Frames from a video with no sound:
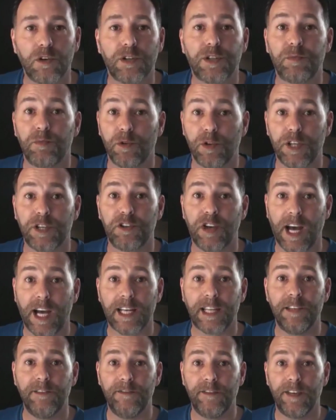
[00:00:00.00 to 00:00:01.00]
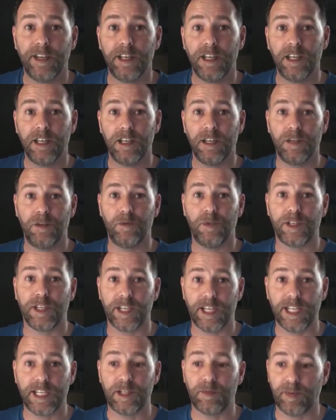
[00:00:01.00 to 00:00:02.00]
looks more attractive when
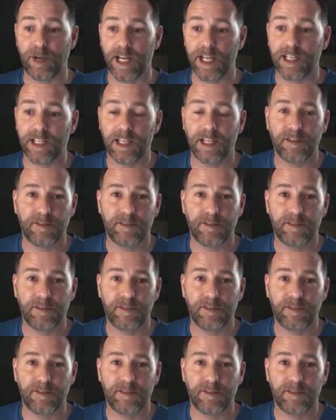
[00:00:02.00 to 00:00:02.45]
you raise the price,